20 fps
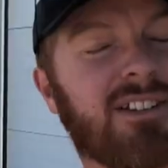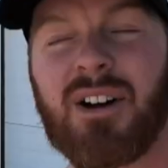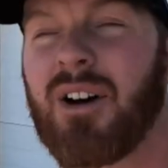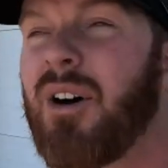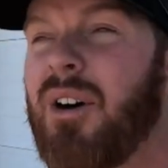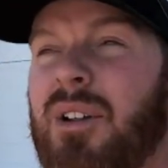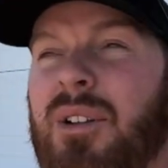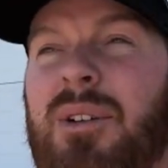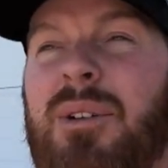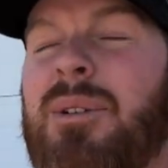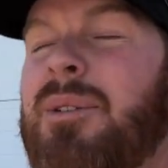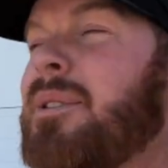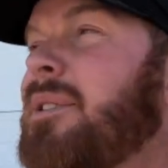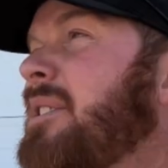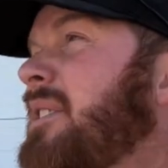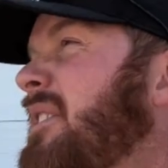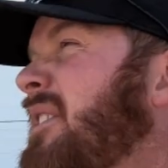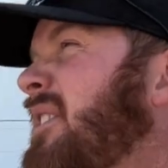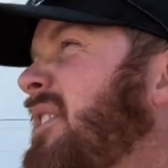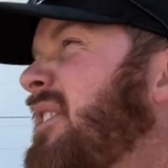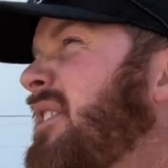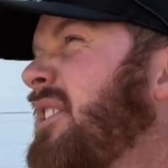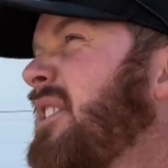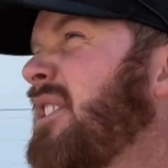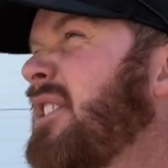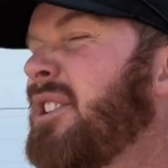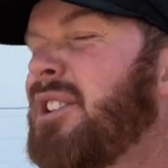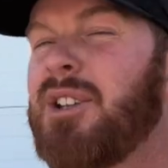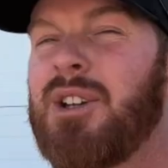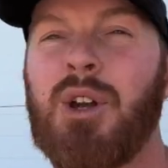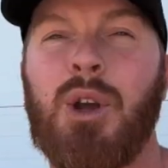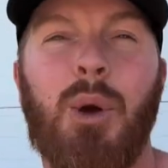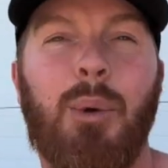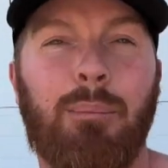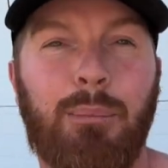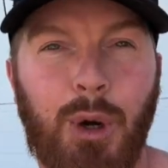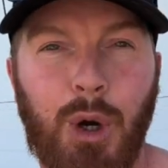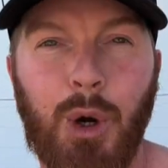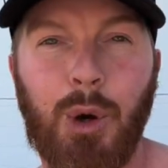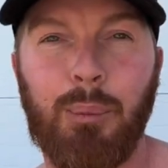all the horses'
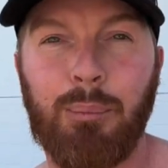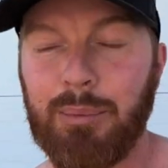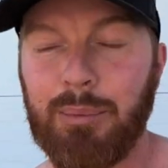poop.